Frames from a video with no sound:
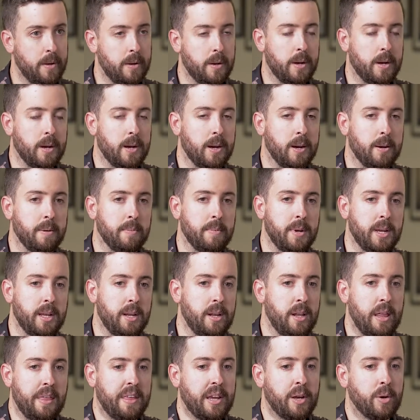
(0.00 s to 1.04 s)
Um,
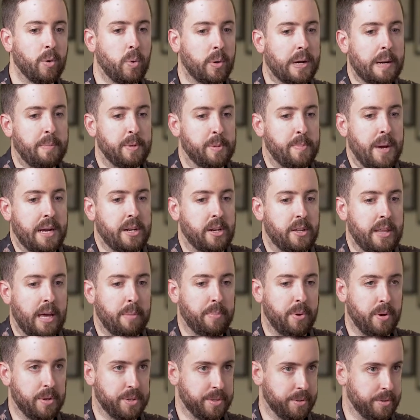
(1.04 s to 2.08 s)
it, I think it all comes back to that
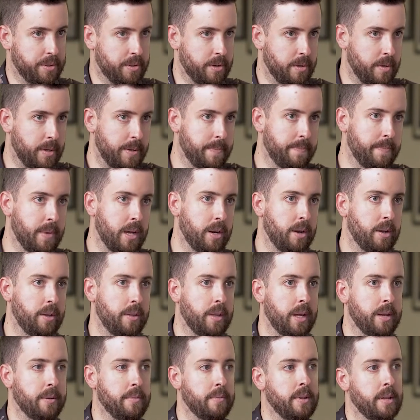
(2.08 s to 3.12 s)
personal story, that,
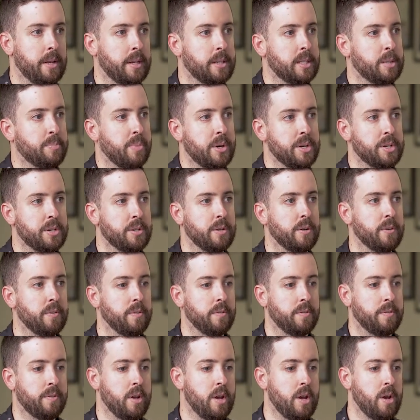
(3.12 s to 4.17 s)
that expression
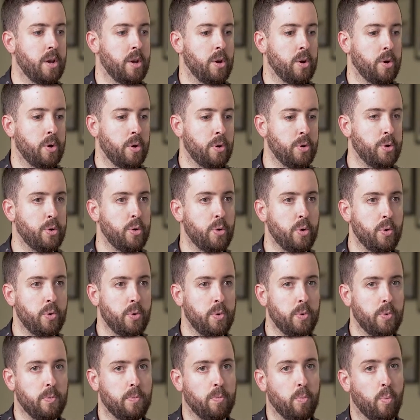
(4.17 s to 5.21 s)
of who
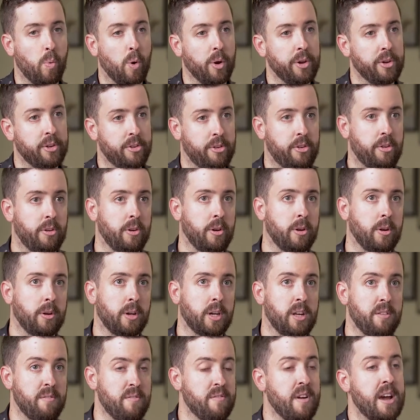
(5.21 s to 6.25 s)
you want to
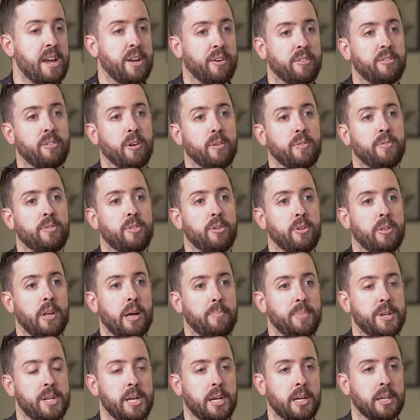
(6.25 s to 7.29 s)
convey yourself to
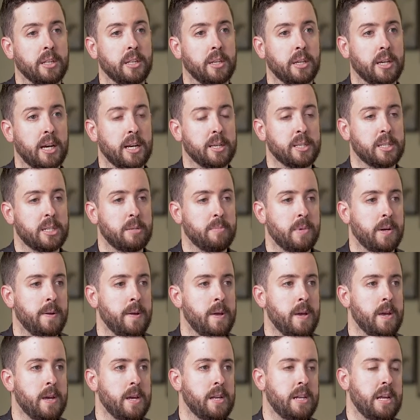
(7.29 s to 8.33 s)
that particular customer.
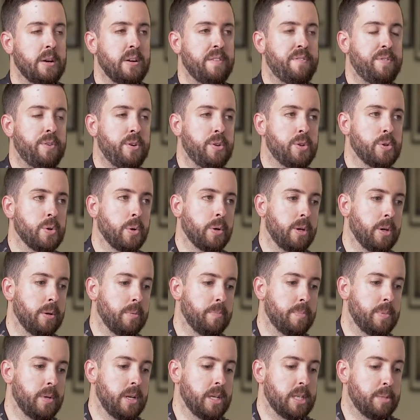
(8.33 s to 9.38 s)
Now, if you took your,
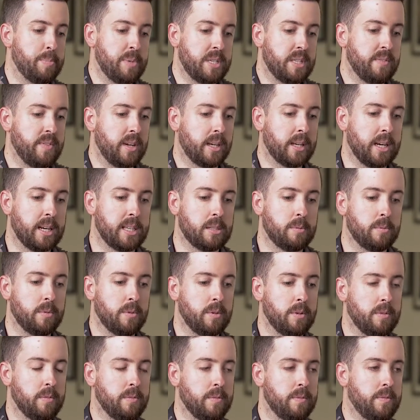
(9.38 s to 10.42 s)
a specific
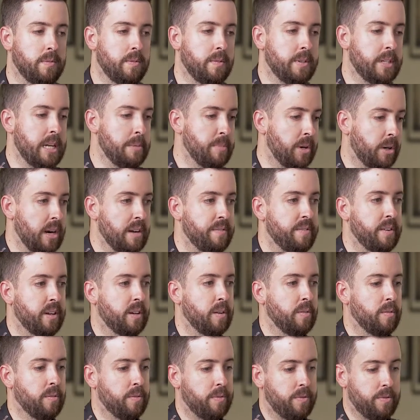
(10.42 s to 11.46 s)
customer of
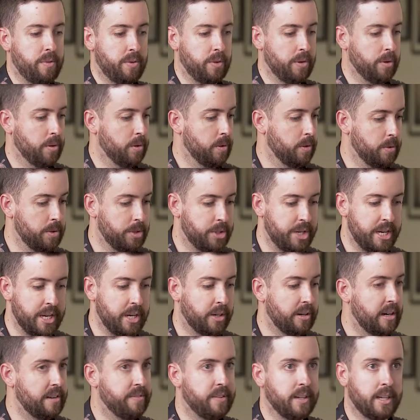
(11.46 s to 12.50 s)
demographic of your
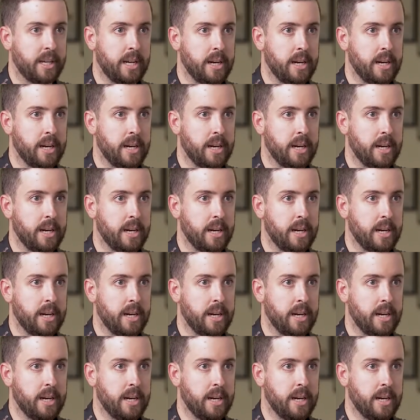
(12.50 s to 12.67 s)
geographic